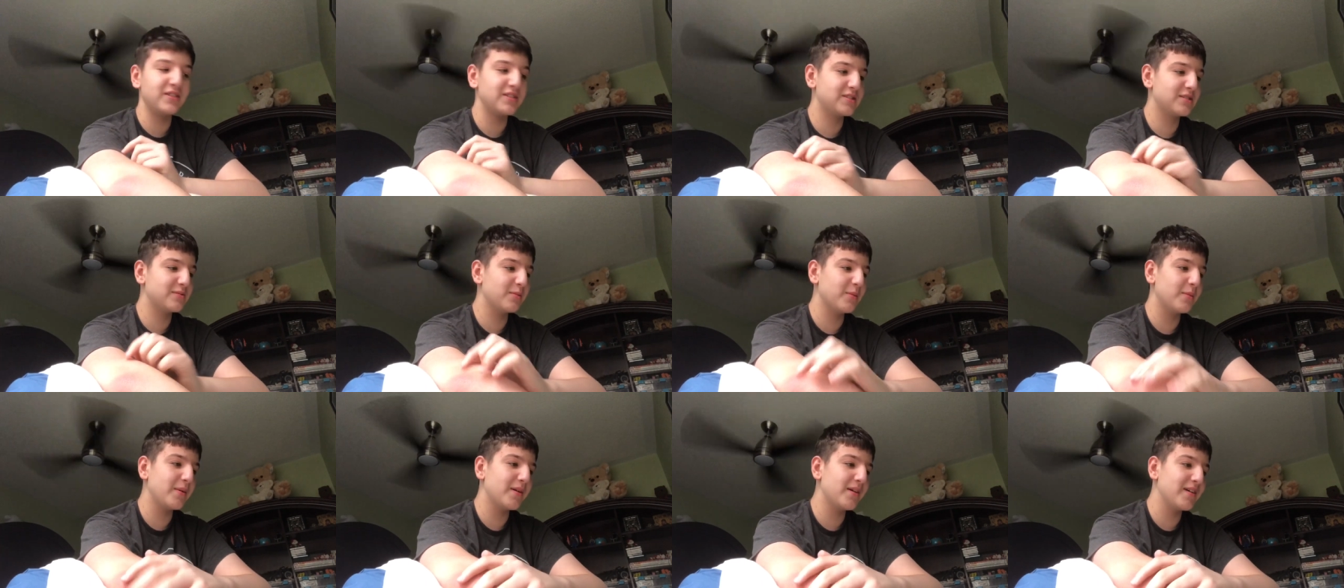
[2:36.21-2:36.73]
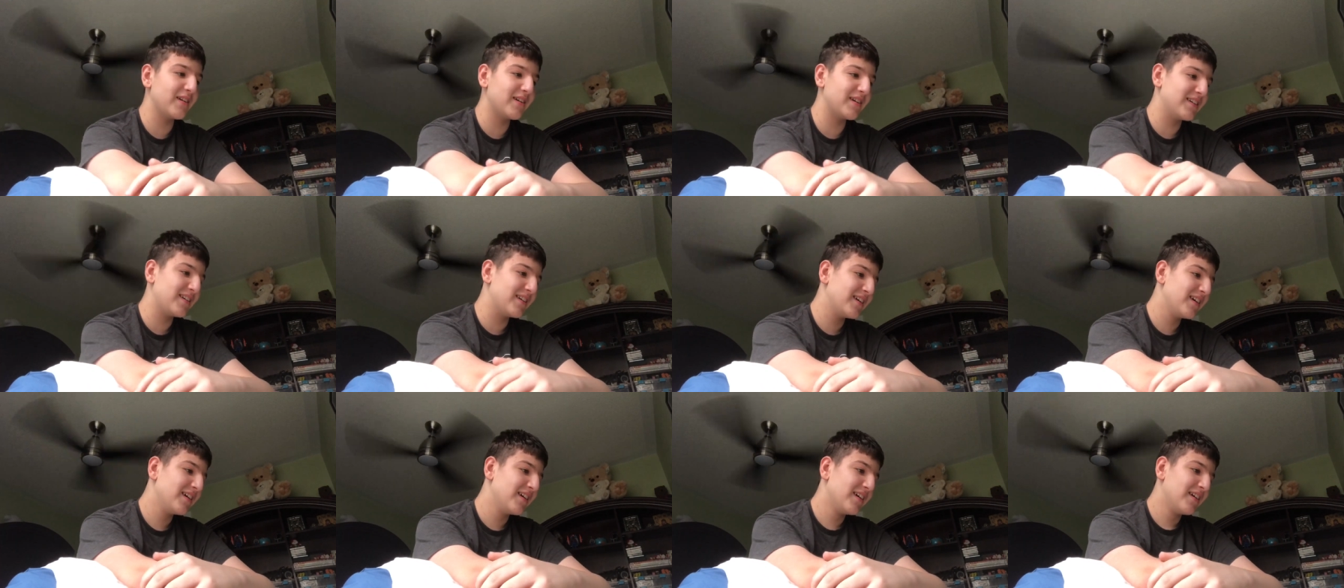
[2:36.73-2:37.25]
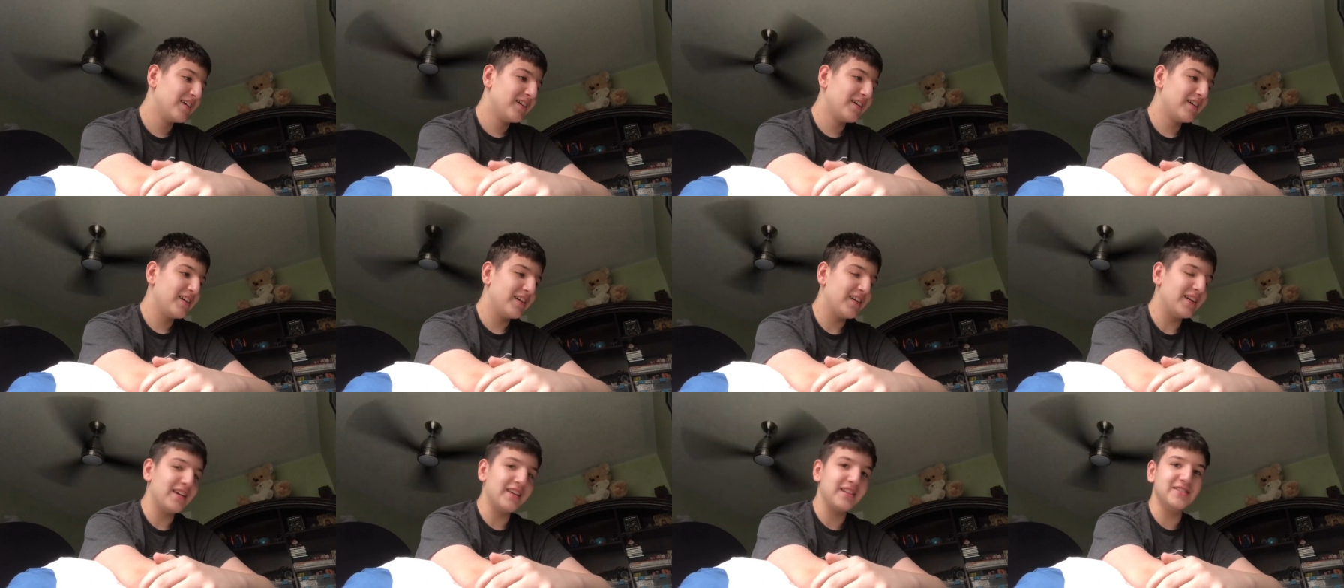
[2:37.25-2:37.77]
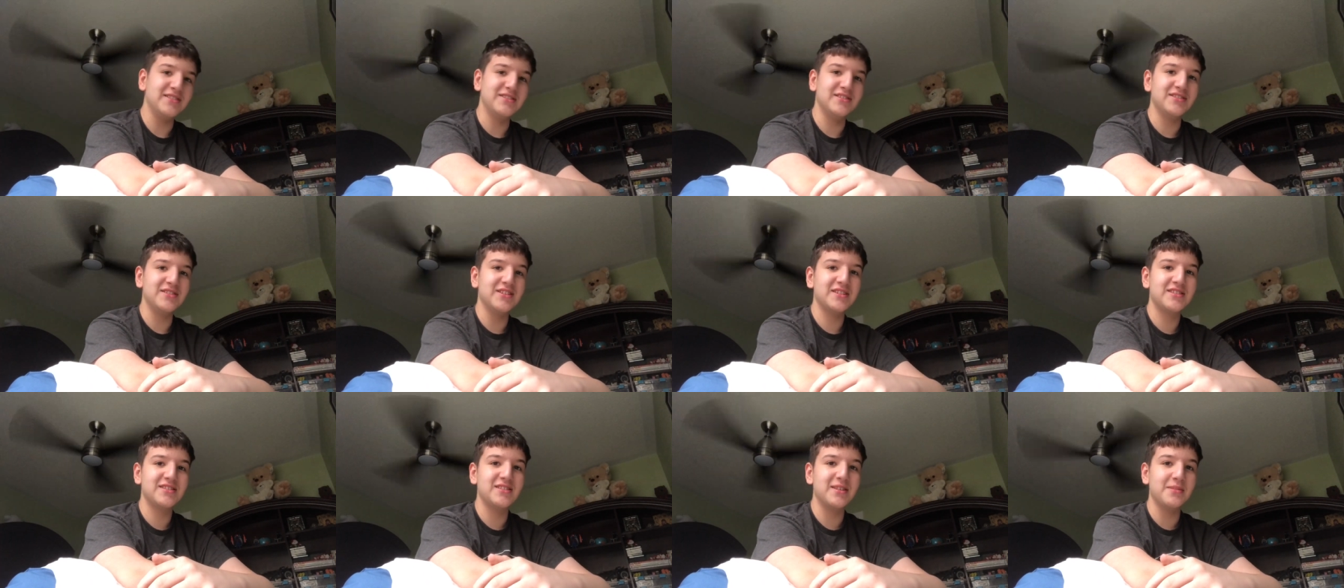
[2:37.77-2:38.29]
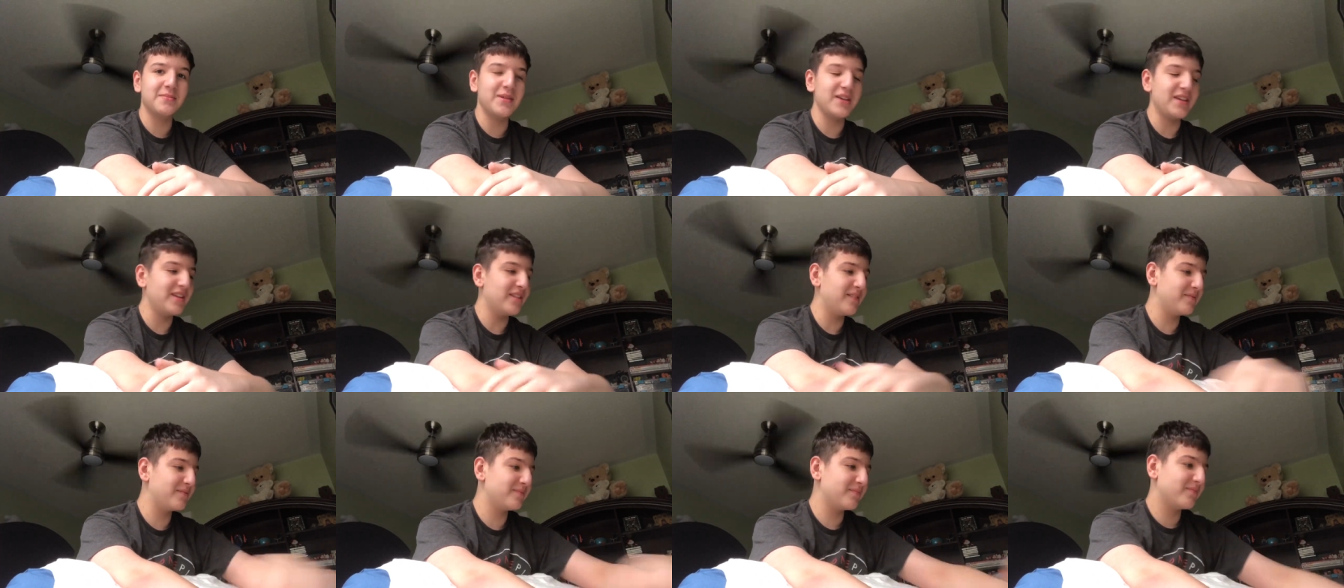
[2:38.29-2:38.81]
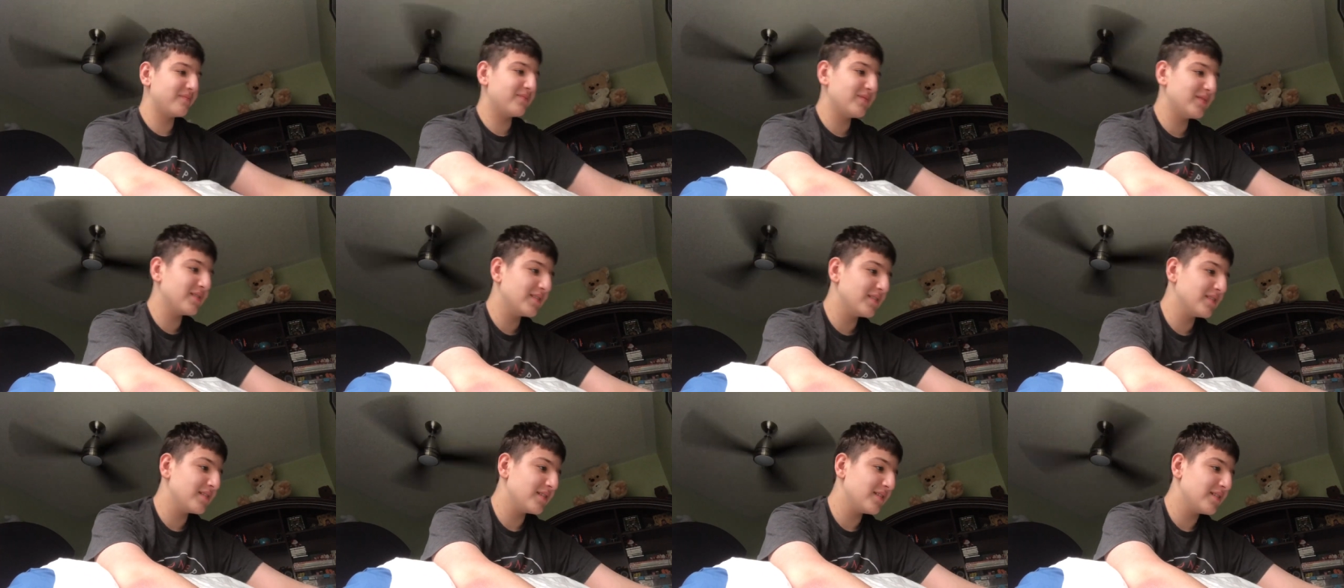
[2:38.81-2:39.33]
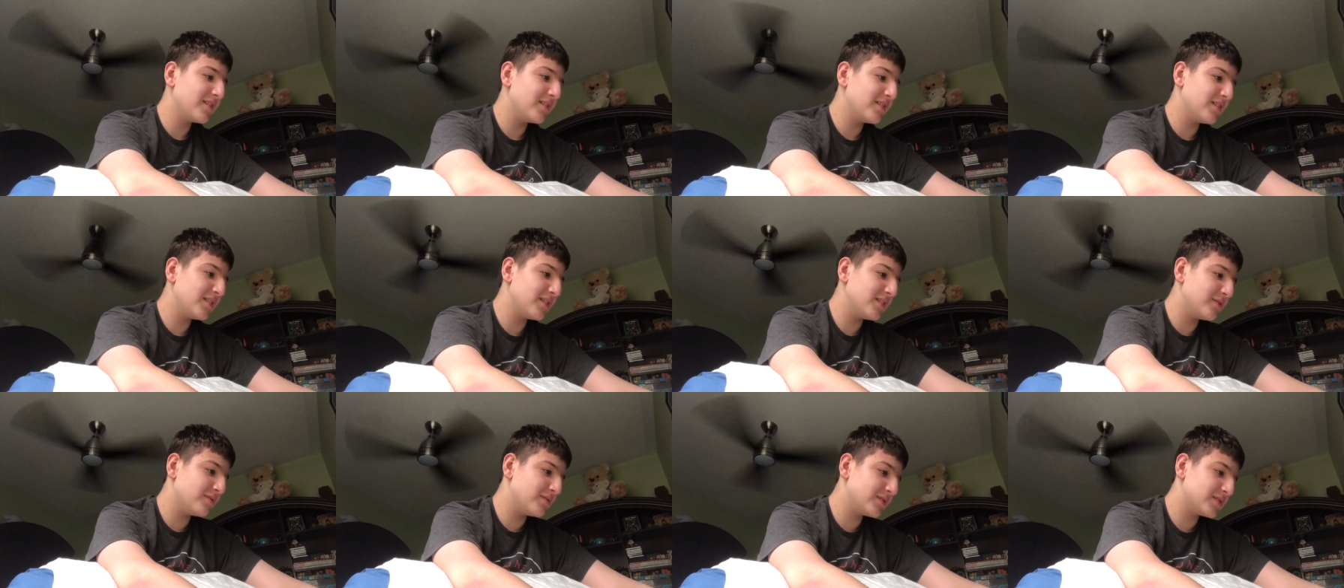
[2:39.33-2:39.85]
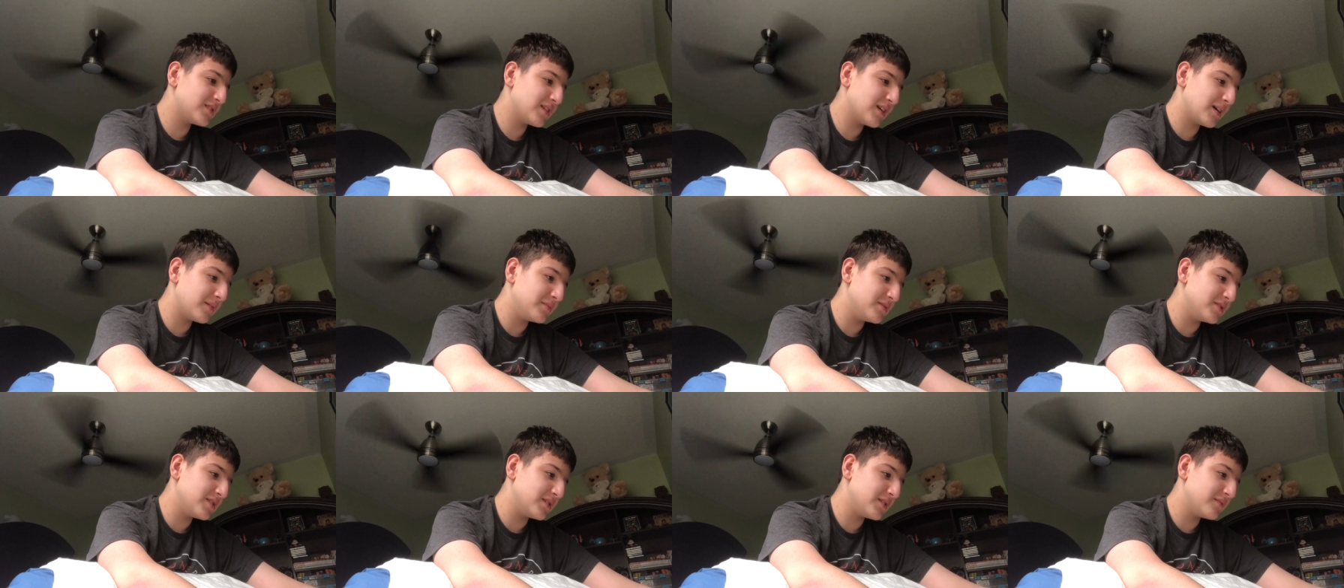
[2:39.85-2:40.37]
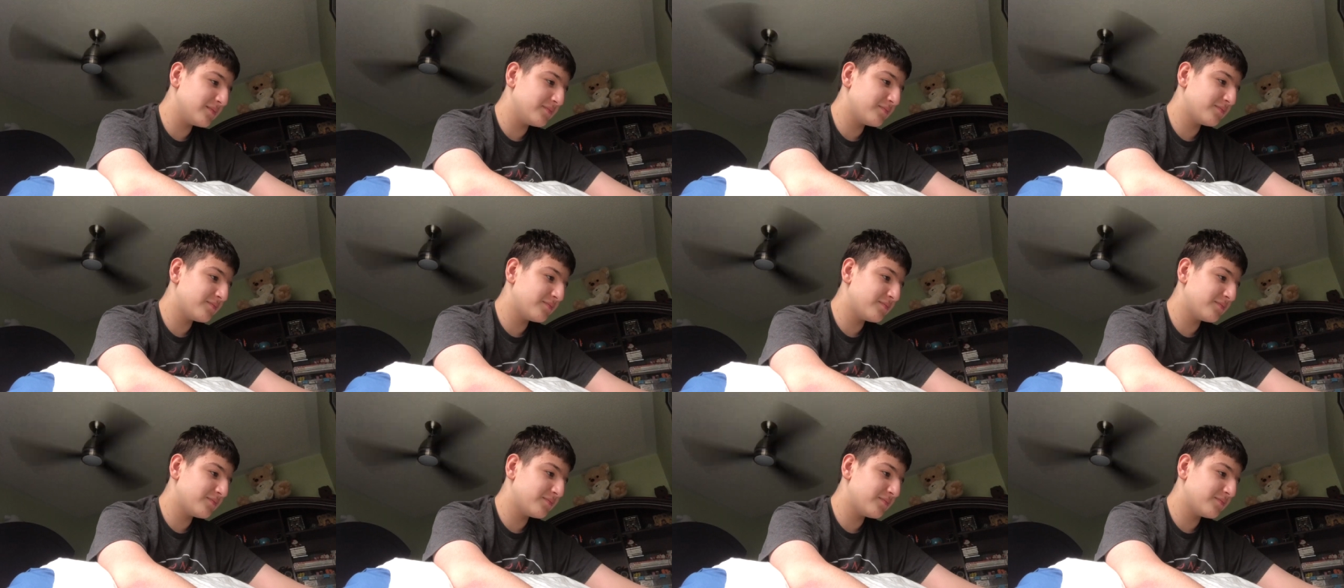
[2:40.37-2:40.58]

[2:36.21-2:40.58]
It's premiering in just a bit. Uh, what time is it?